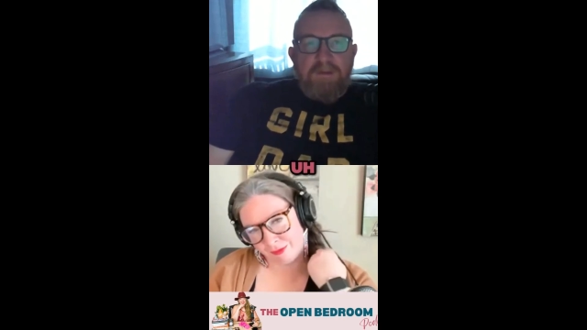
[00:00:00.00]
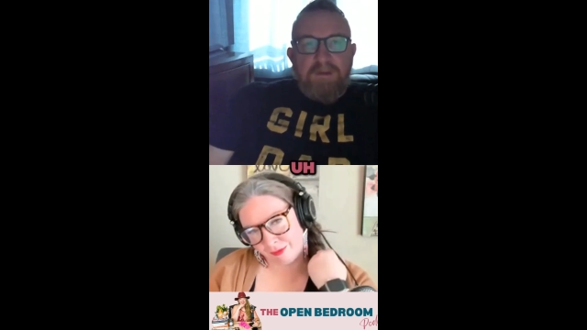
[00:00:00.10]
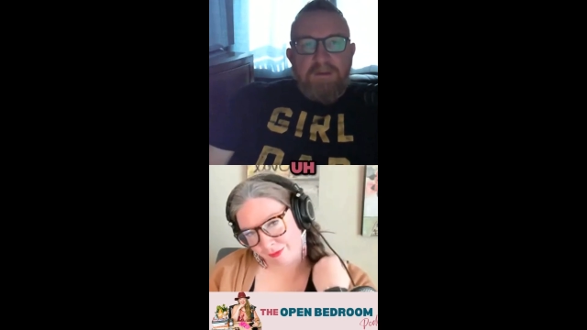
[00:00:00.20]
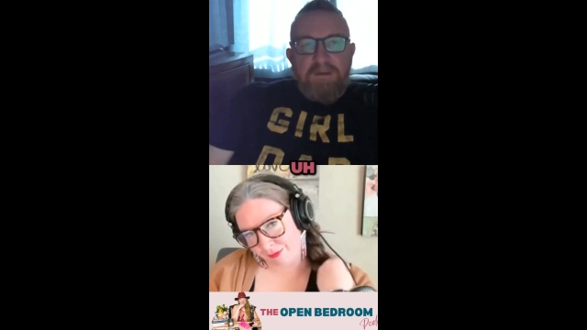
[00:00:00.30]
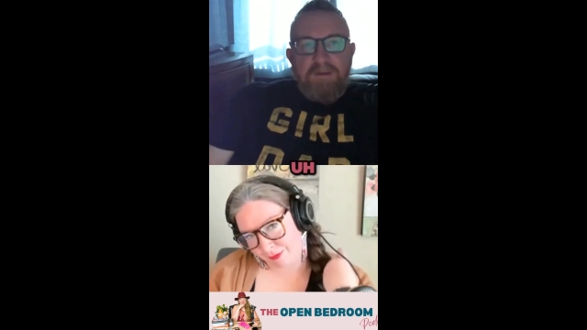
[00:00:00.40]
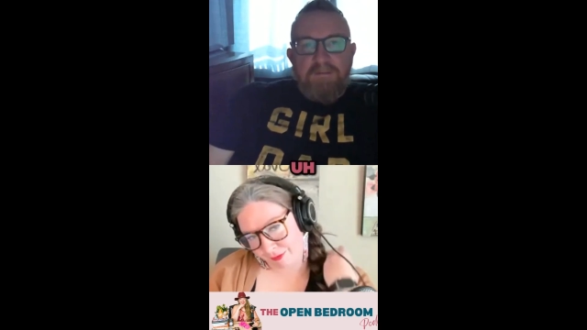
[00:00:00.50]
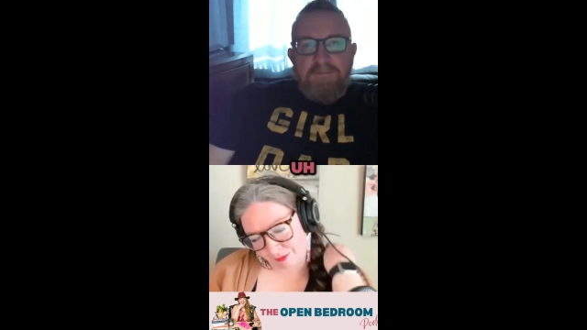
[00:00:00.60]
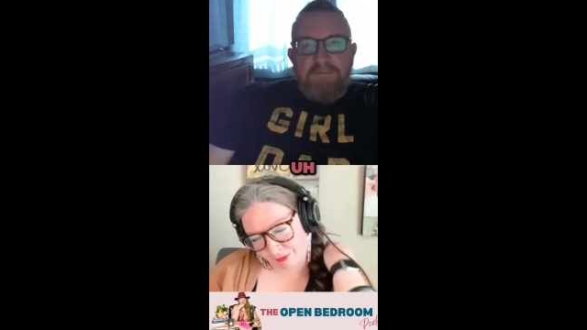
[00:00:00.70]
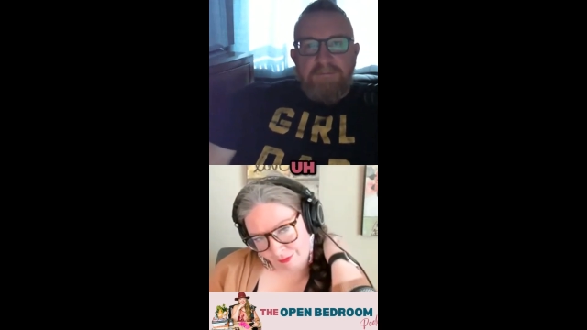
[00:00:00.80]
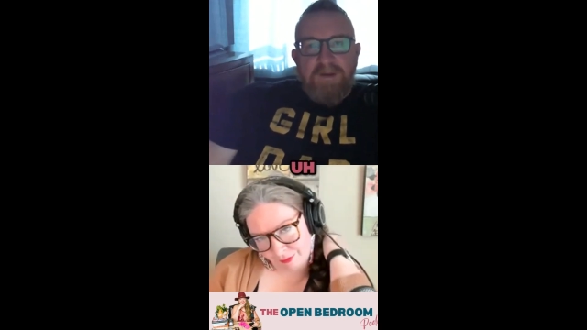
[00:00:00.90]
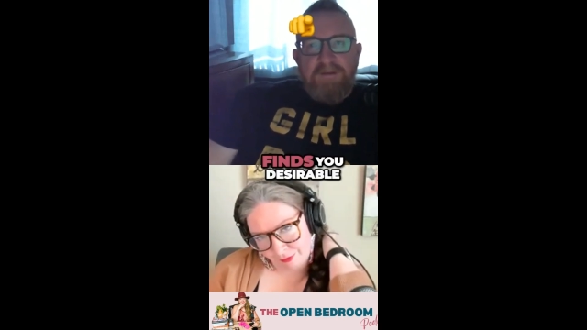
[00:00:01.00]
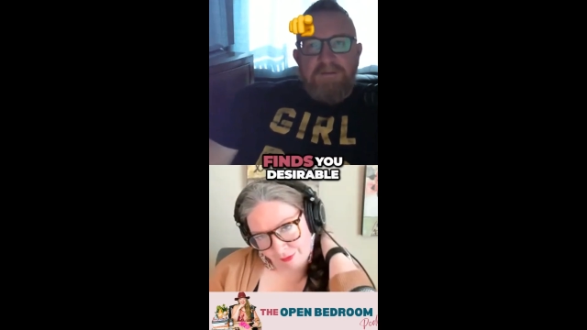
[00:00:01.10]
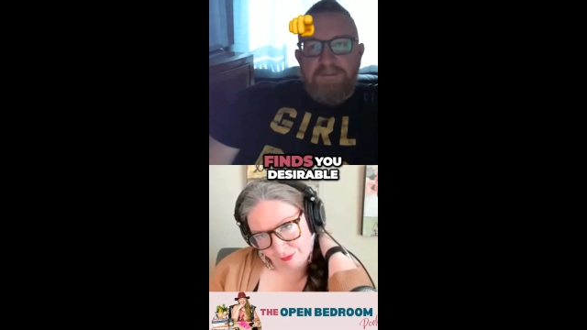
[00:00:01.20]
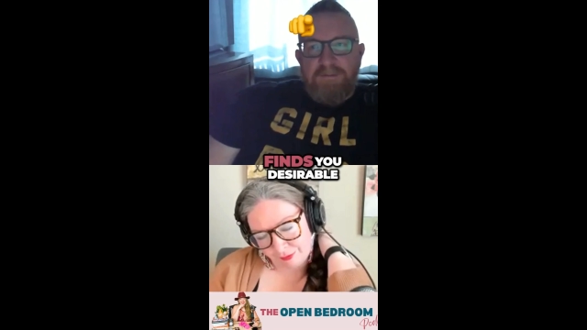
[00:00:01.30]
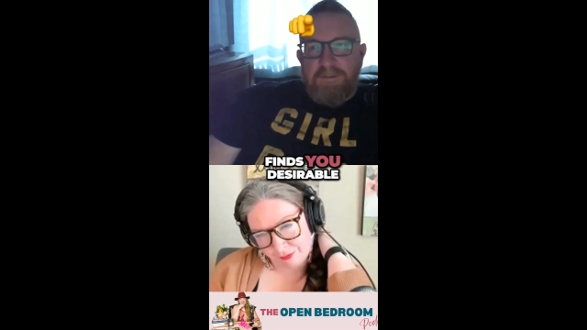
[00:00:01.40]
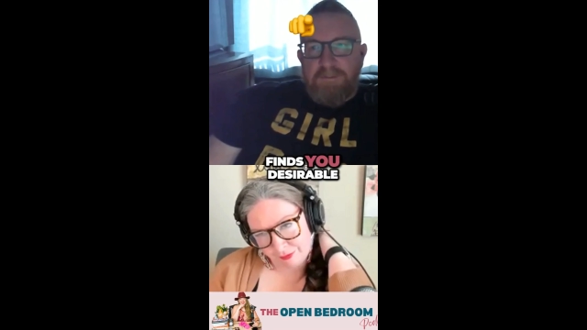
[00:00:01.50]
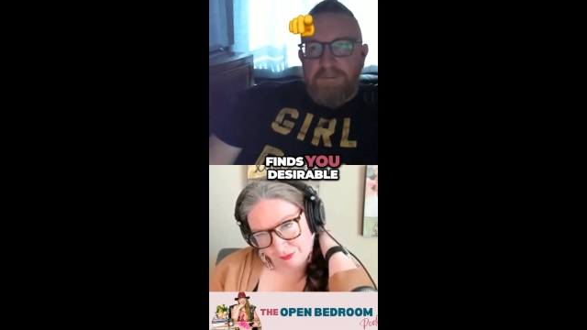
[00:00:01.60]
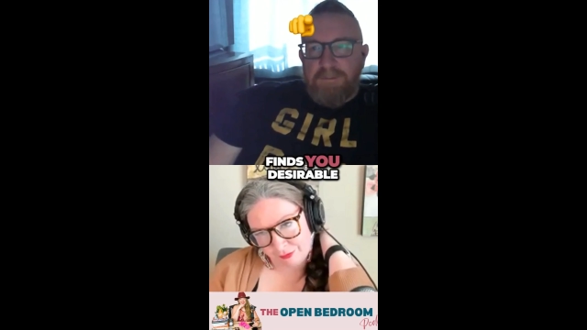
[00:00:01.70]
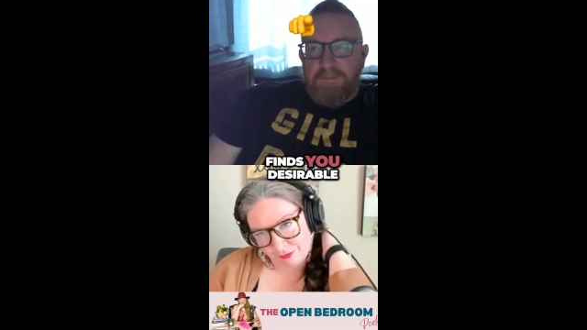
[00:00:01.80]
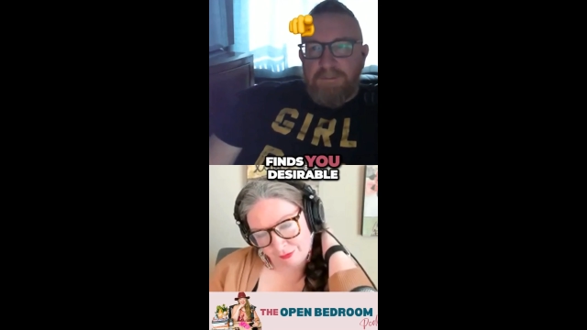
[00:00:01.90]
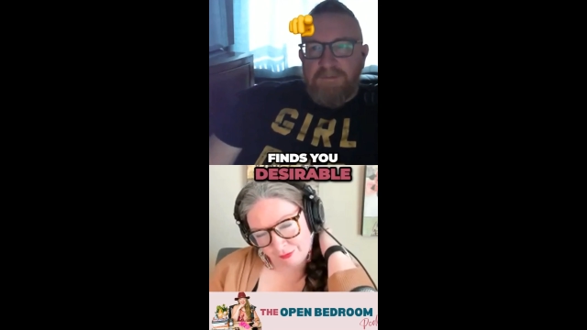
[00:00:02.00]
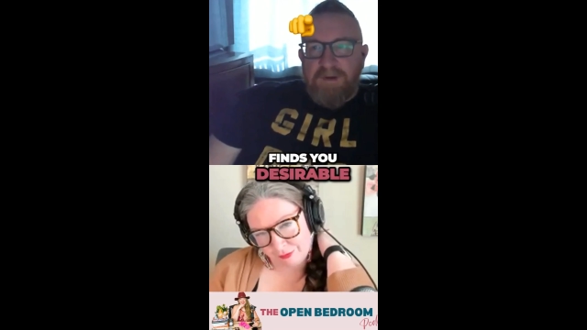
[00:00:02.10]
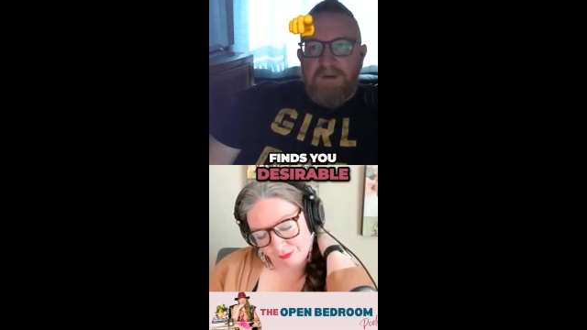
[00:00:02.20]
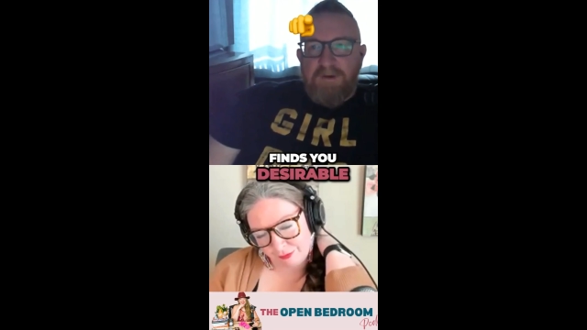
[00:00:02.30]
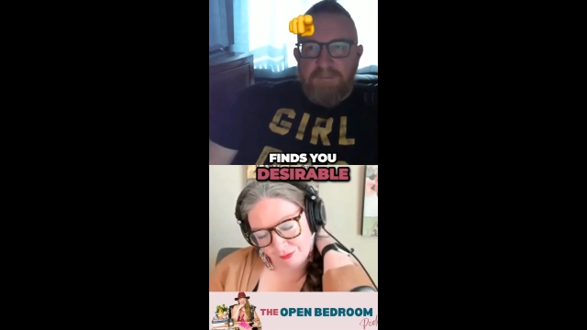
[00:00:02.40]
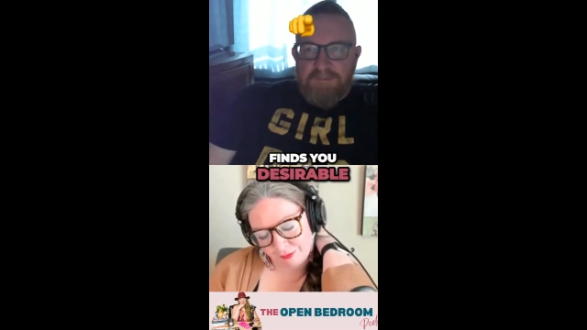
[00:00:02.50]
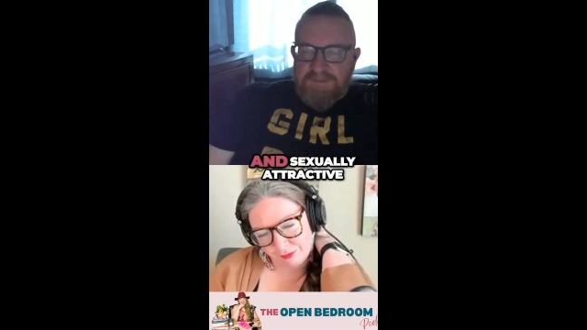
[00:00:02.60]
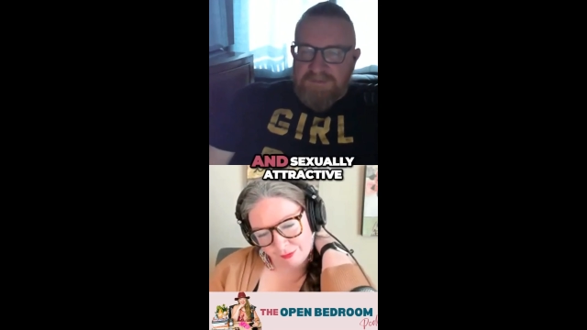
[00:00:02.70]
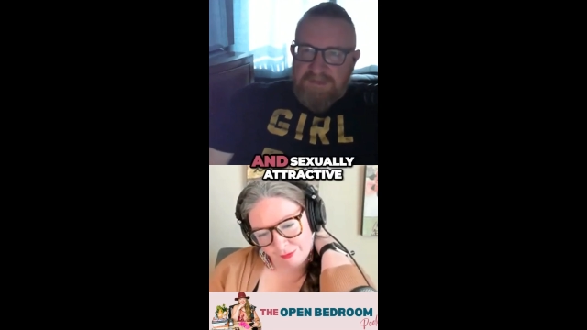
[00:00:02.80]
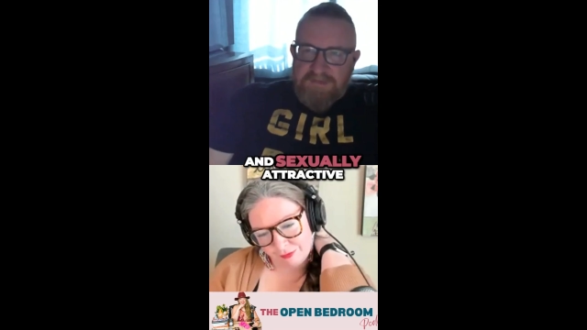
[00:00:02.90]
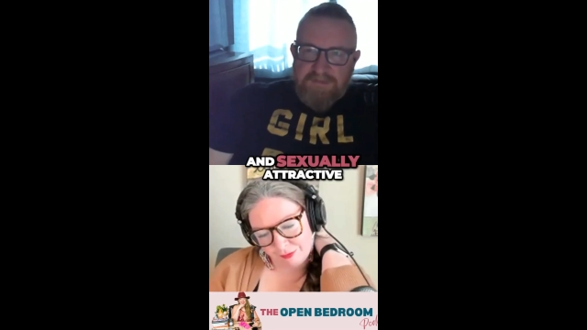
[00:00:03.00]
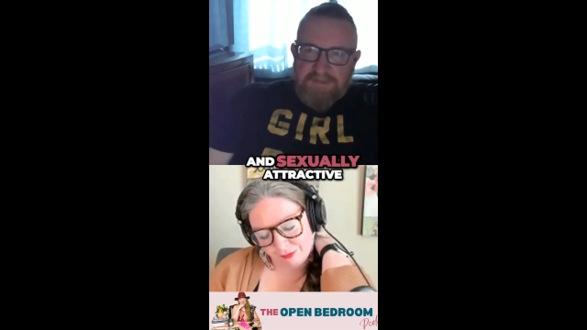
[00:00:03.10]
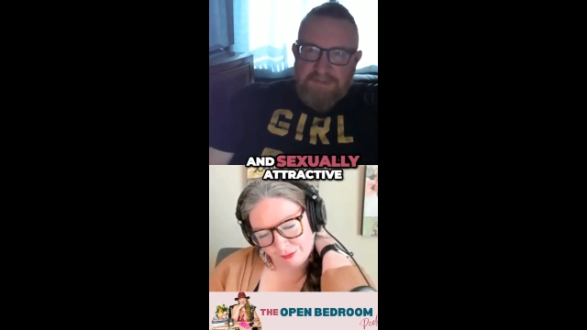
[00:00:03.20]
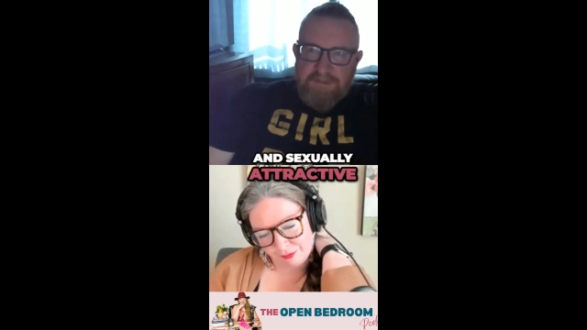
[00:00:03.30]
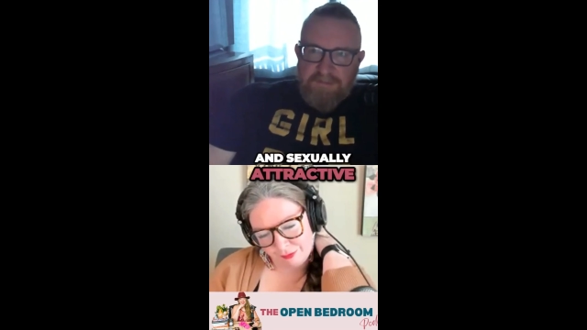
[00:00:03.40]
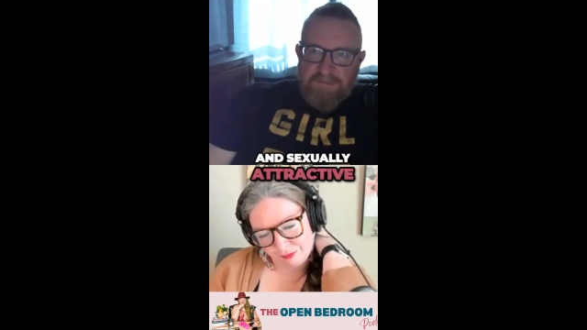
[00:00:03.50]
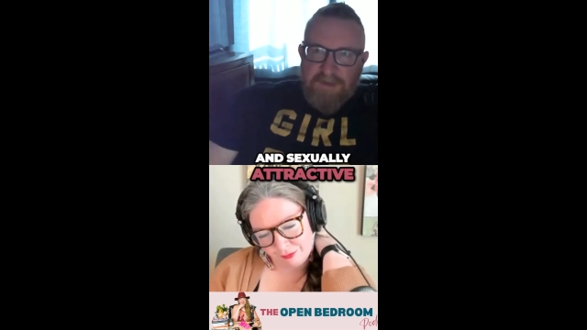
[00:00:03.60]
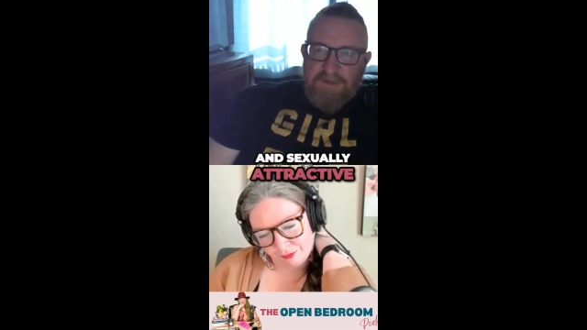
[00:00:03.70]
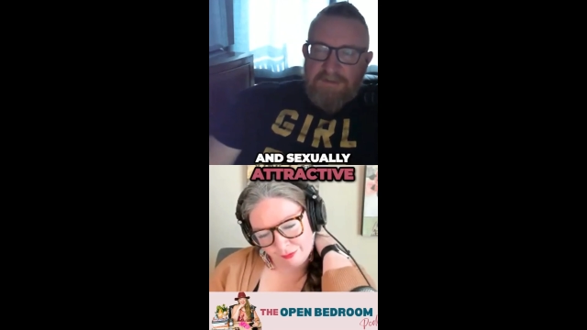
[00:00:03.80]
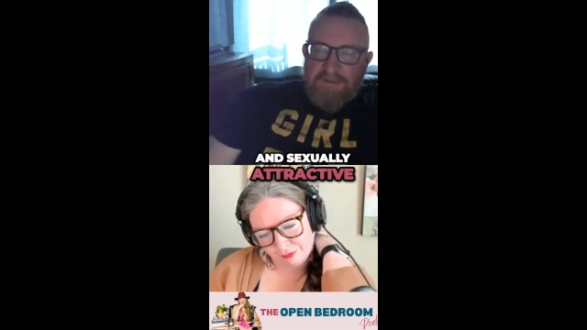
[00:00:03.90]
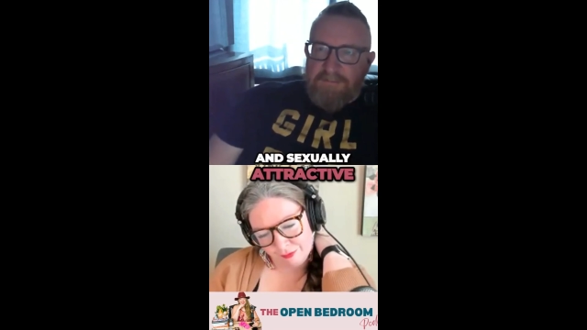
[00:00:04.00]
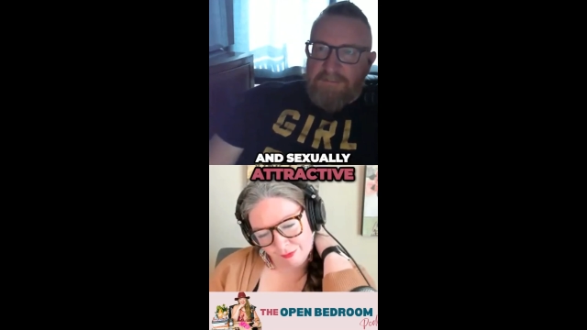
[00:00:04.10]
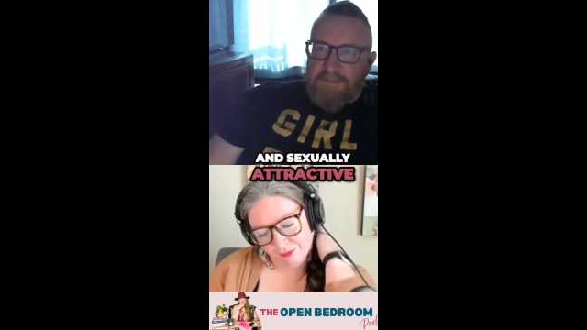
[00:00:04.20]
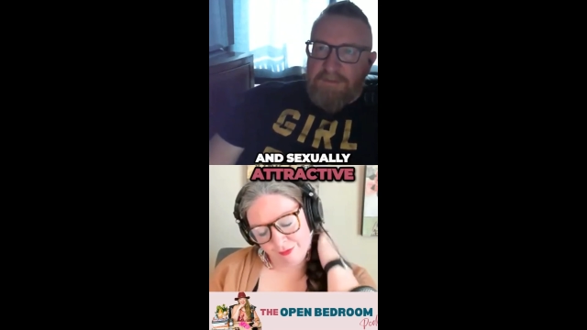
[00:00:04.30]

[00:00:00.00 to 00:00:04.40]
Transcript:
Speaker 1: uh, finds you desirable and sexually attractive